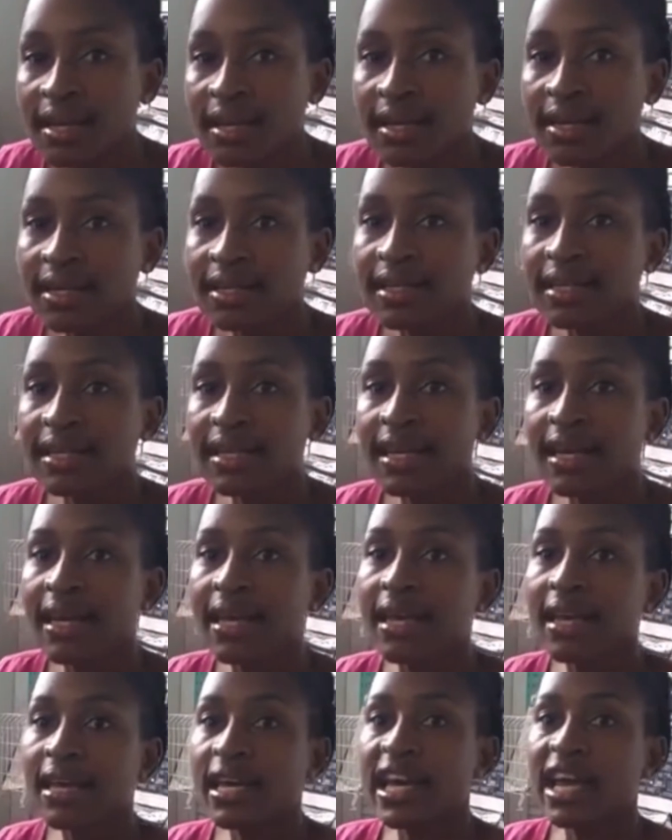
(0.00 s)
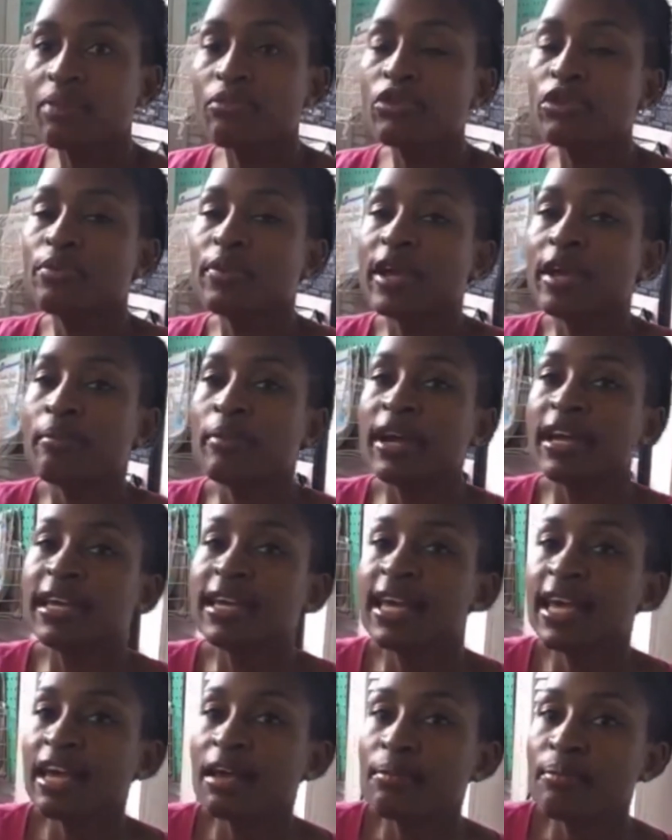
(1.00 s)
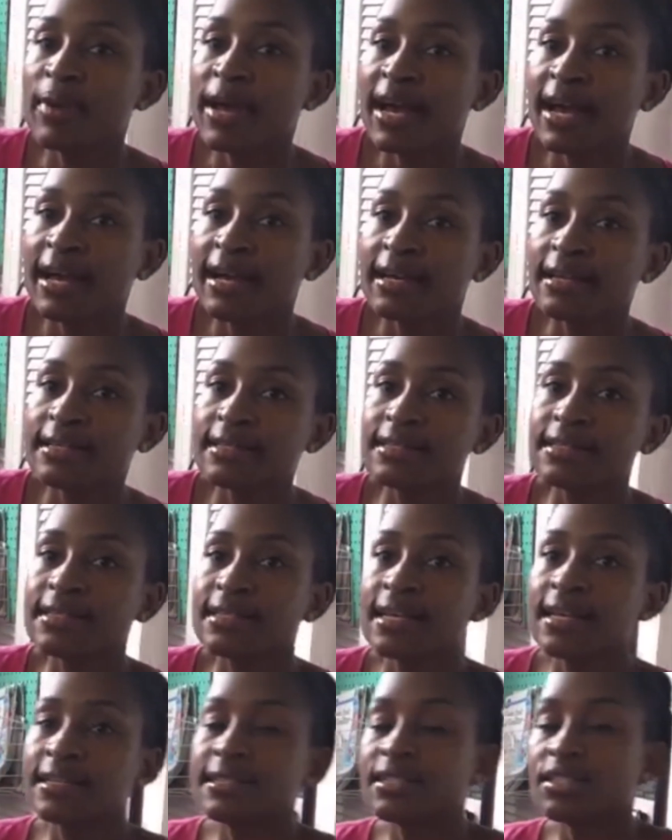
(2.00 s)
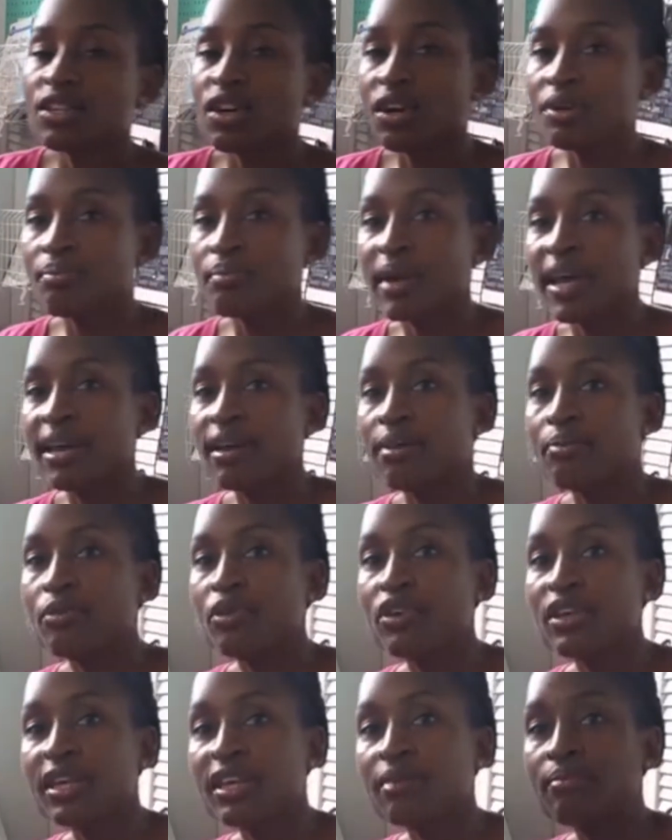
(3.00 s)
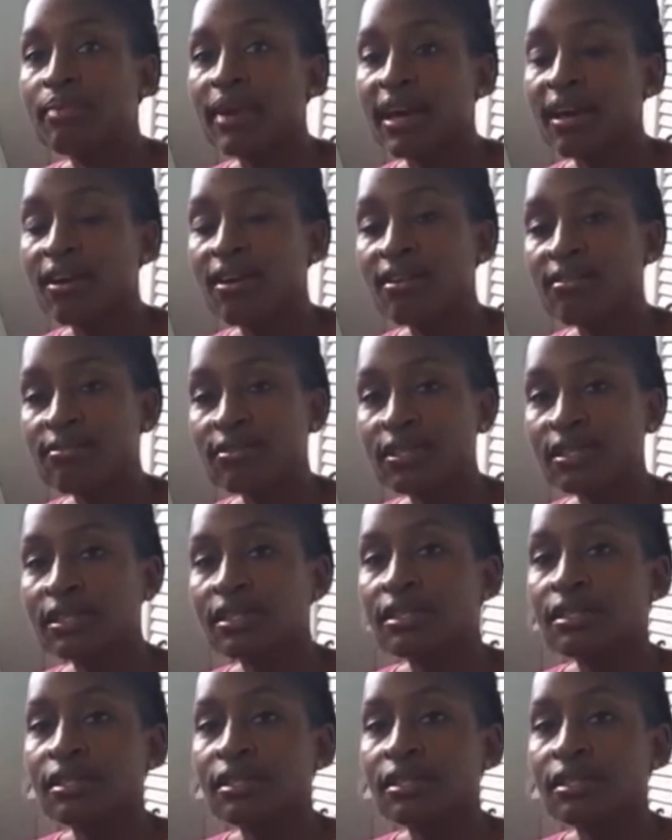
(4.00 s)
the cake, I prepare my cake pans, preheat my oven,